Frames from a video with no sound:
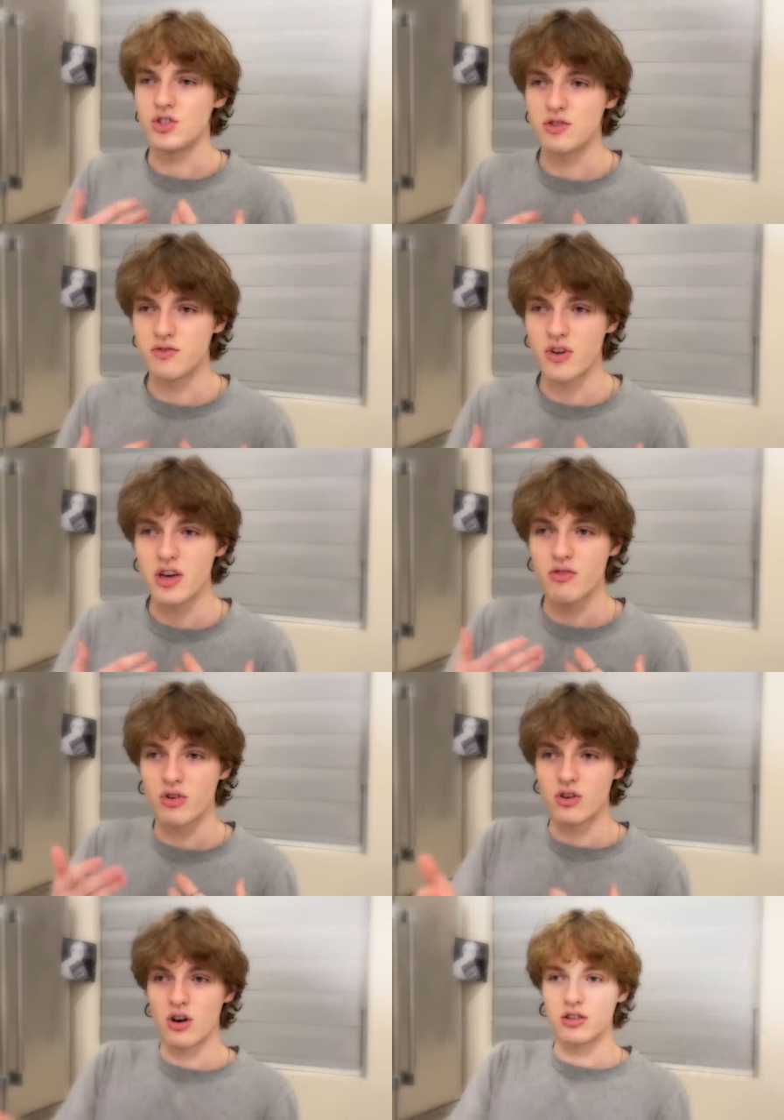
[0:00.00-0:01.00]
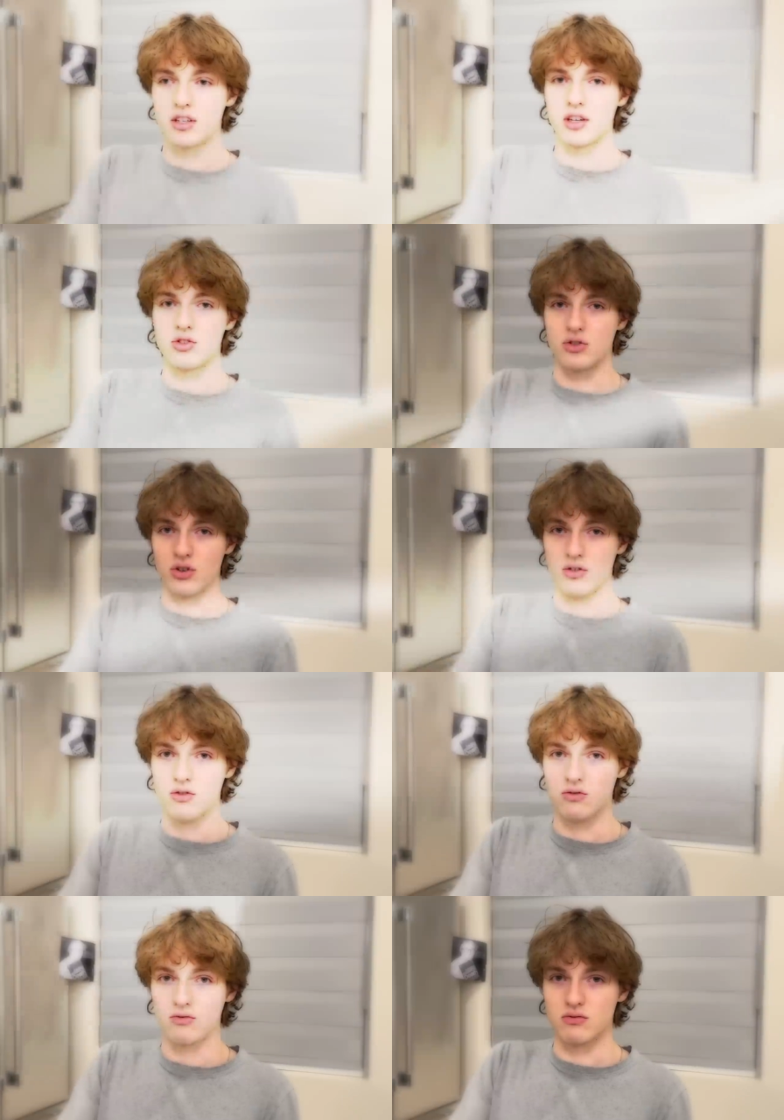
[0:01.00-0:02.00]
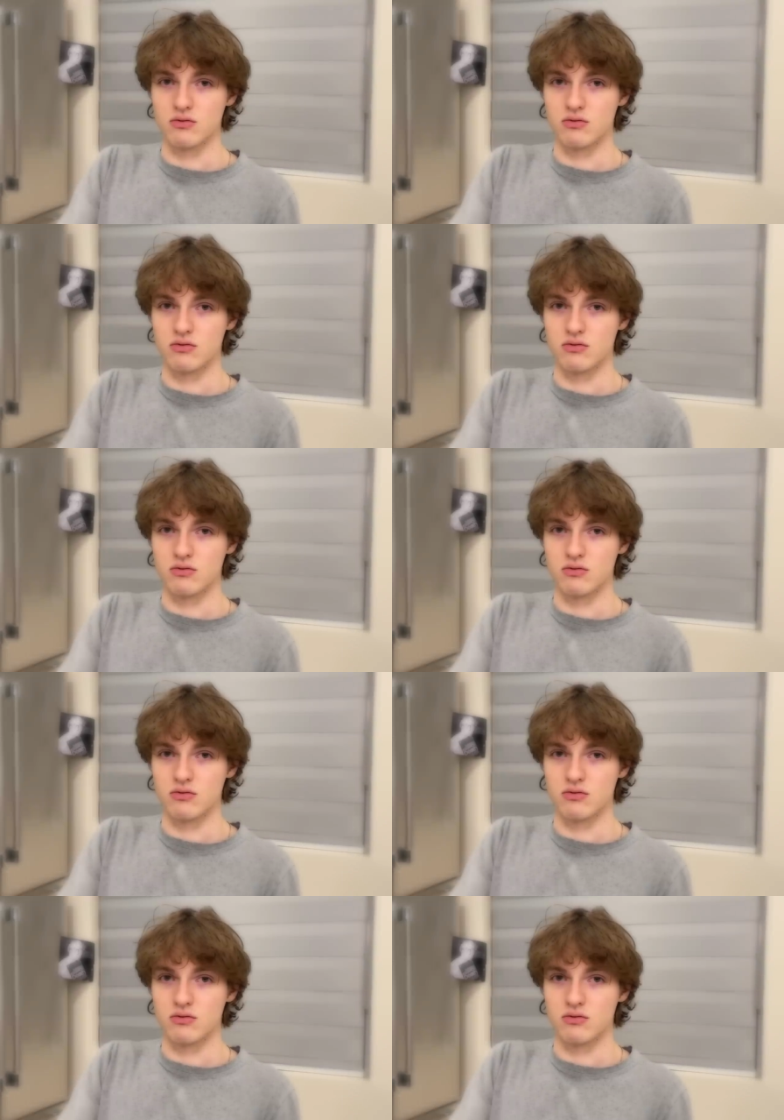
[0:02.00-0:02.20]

Je vais regarder ton